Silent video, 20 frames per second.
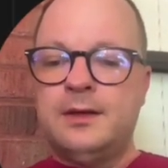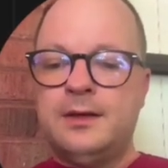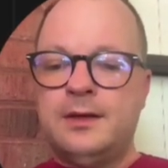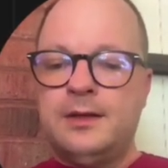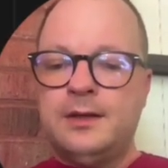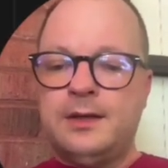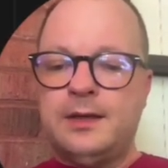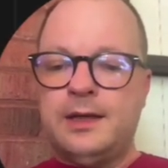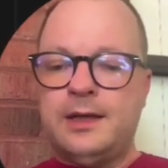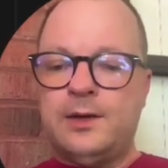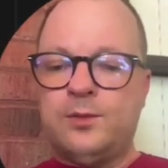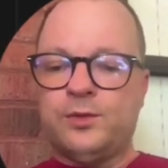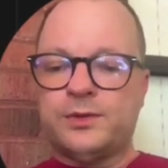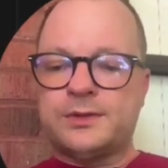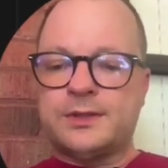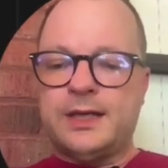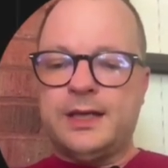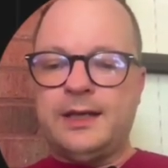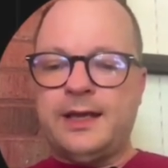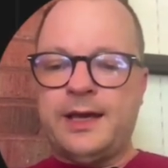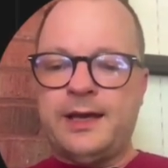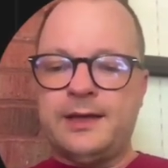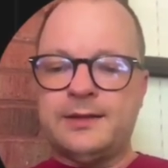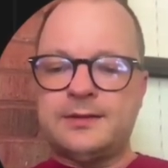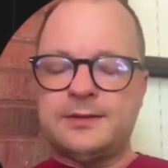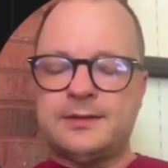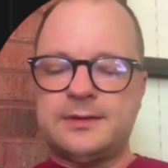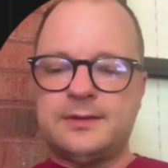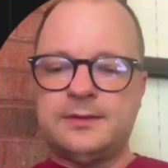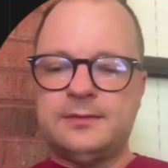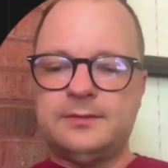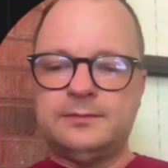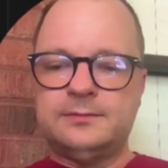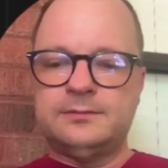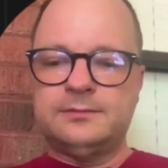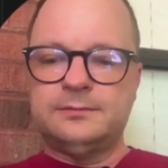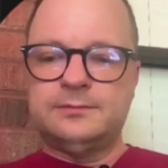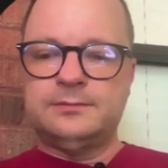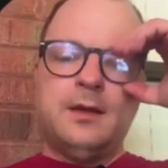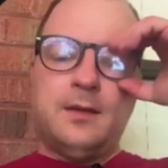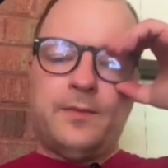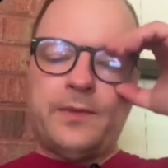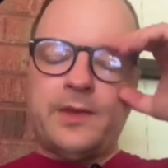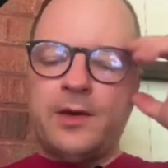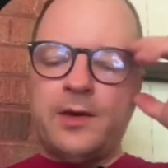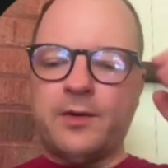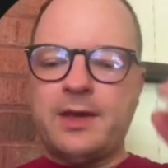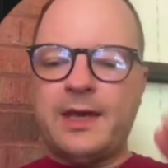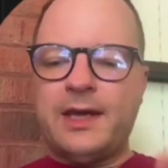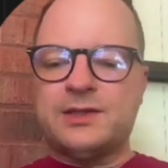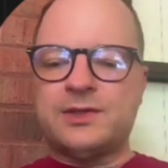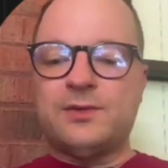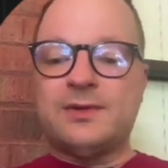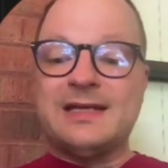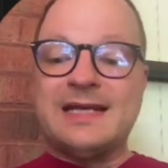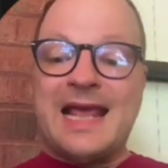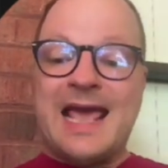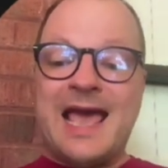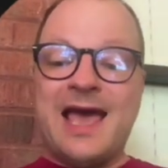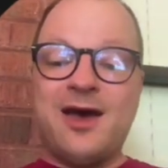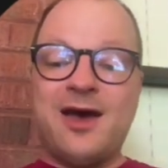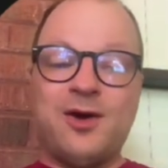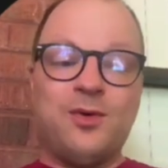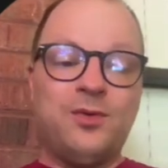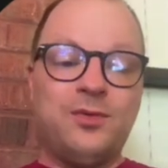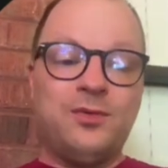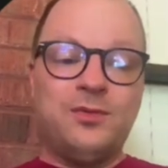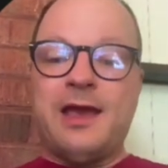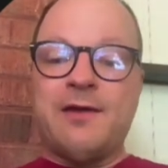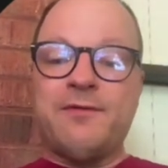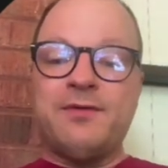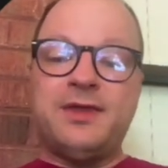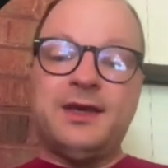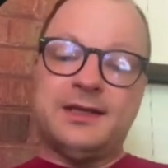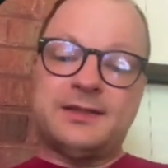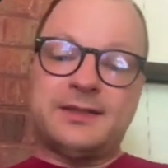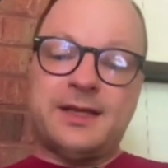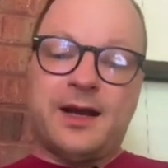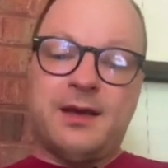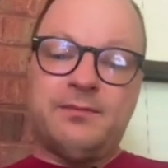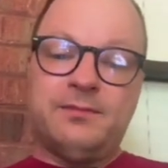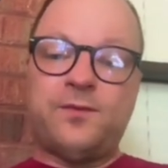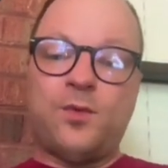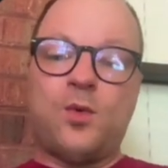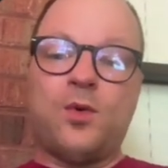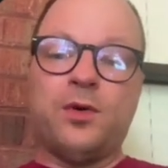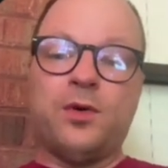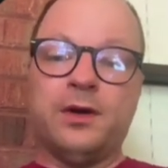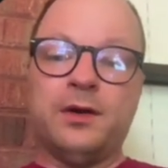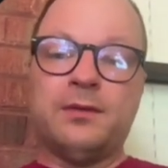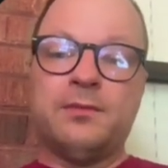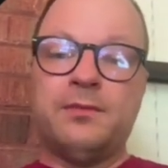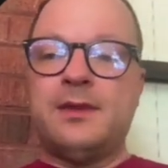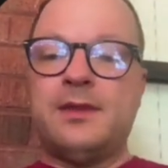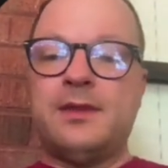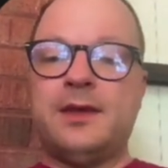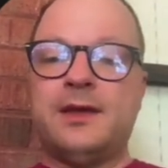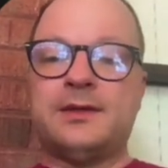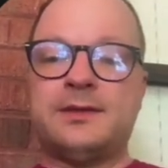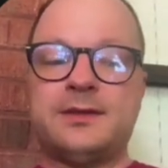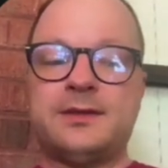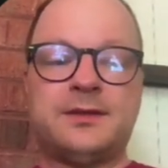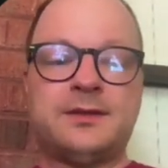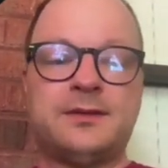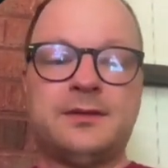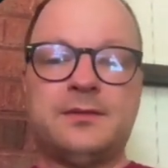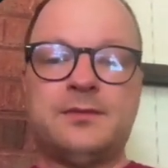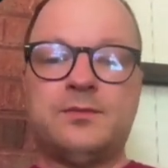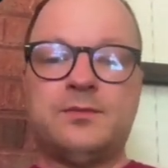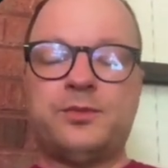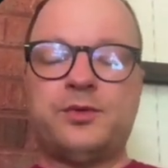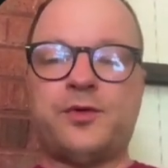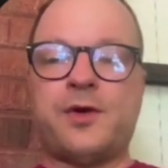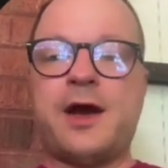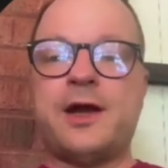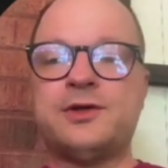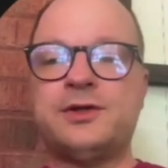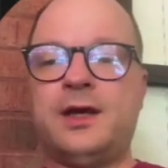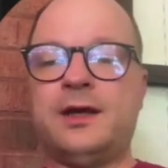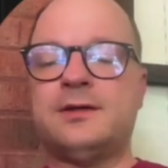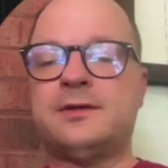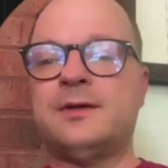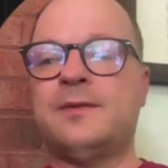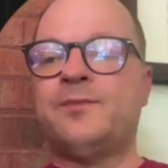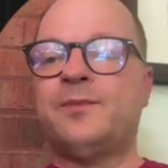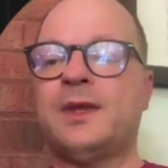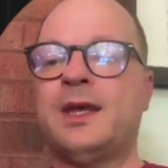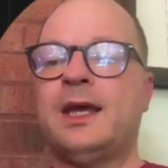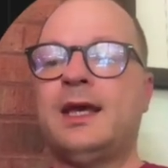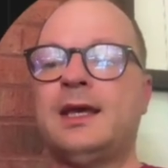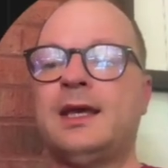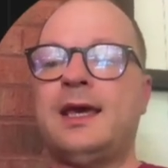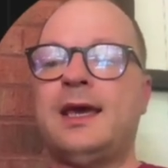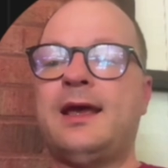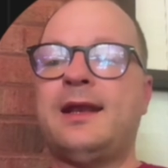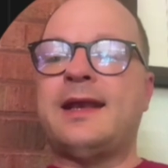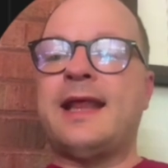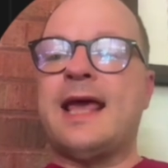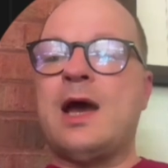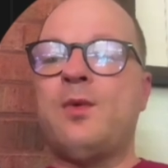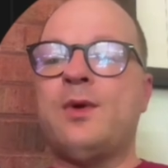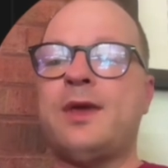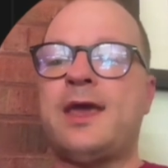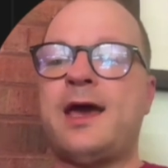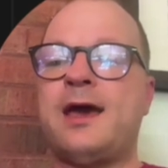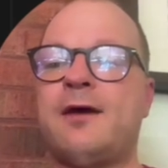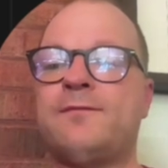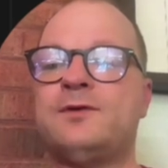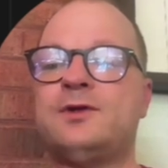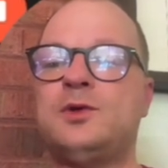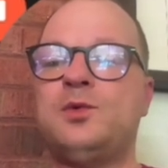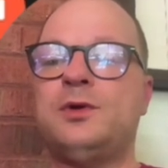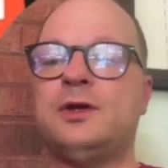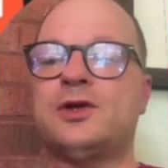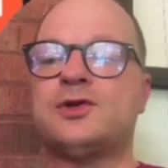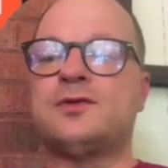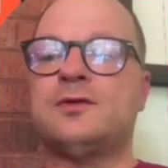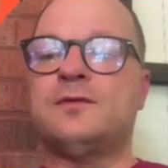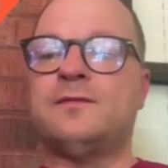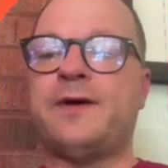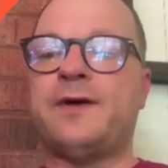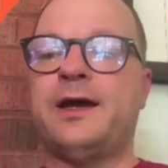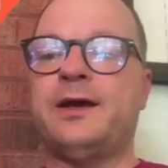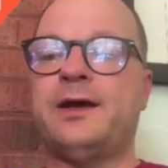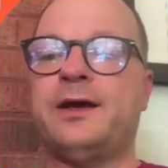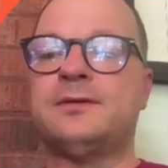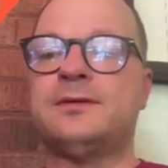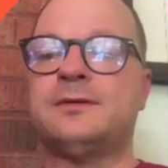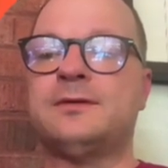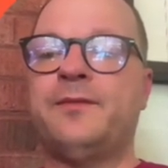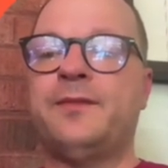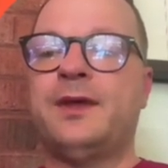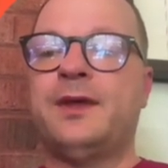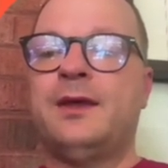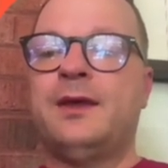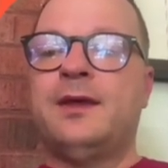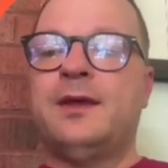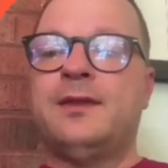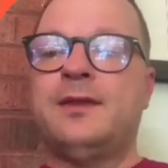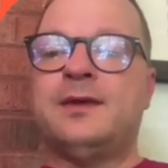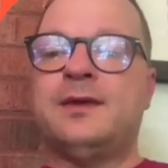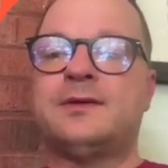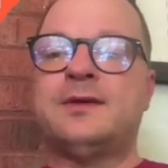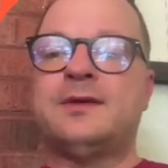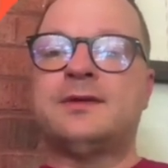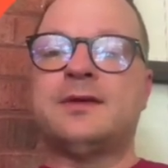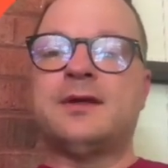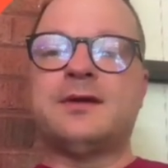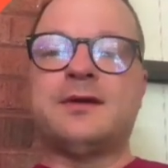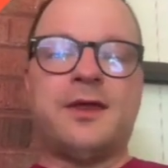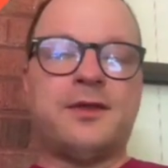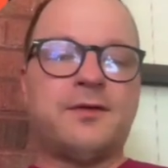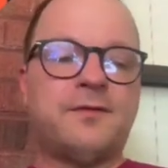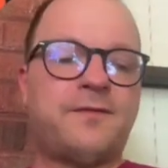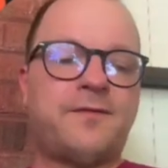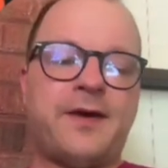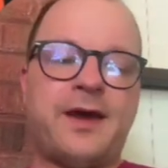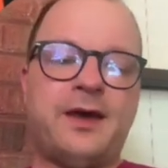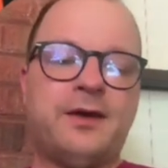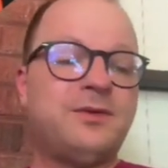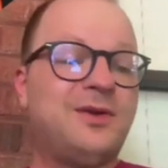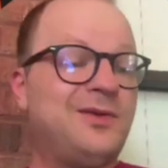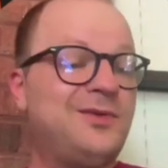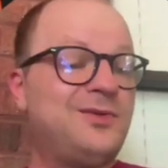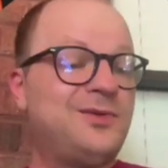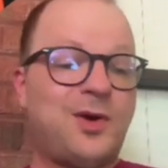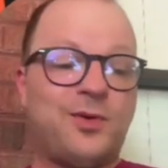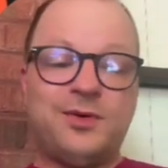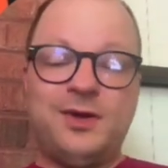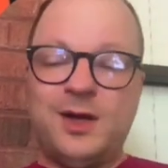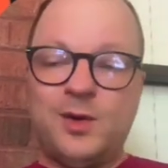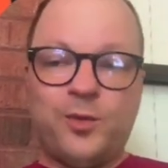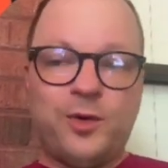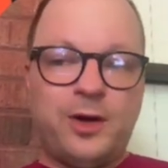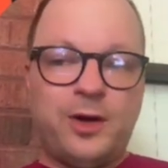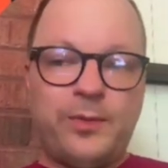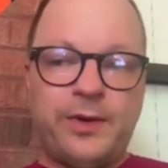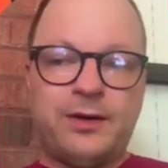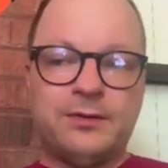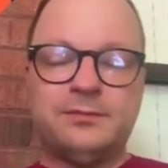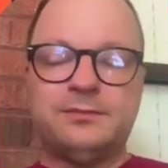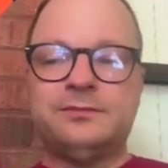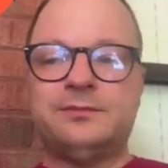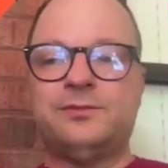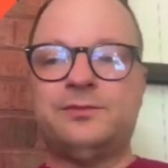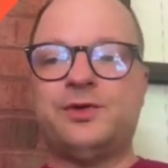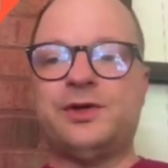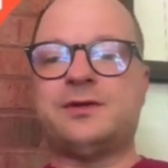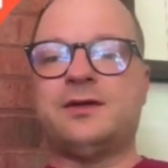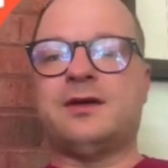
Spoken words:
And we'll say yes. Okay, so now everything is set up for this project. And now we have 2 additional files. This is another file you don't need to worry about, just a